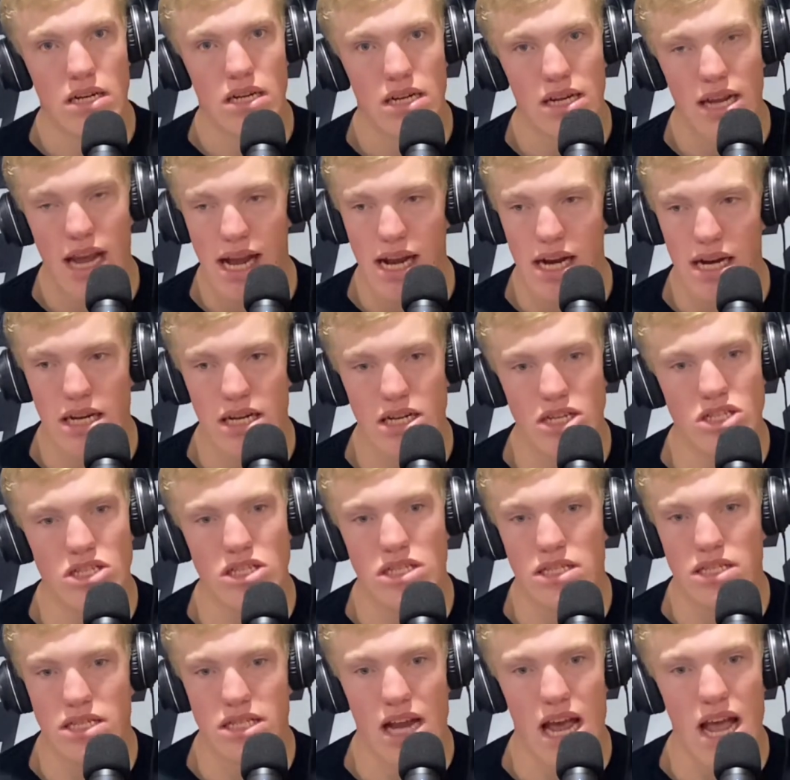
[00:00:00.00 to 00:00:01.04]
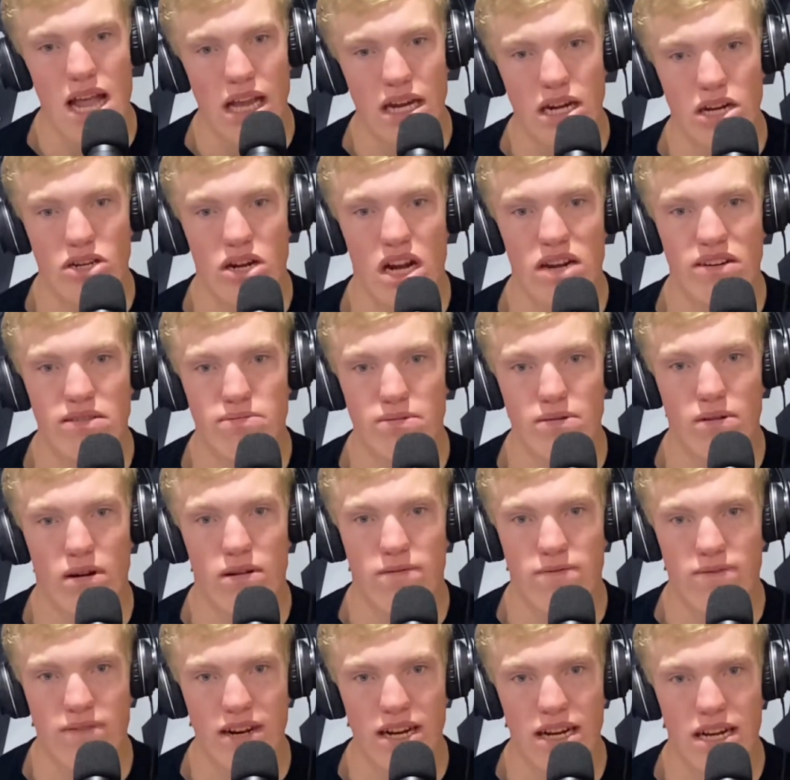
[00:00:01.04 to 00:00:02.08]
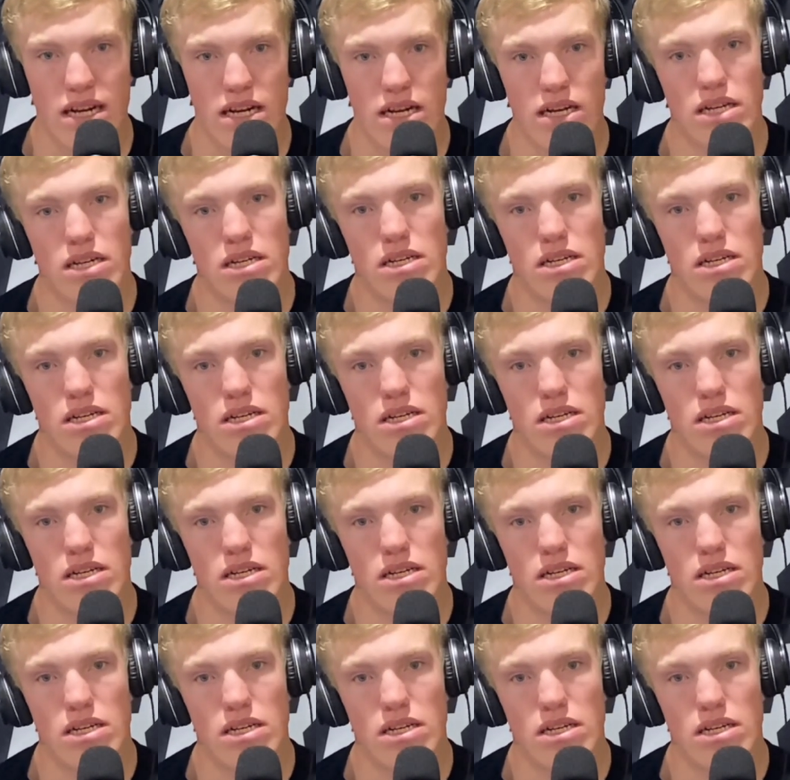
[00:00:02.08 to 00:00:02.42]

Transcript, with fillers: Okay? You just got to let your drivers be more free.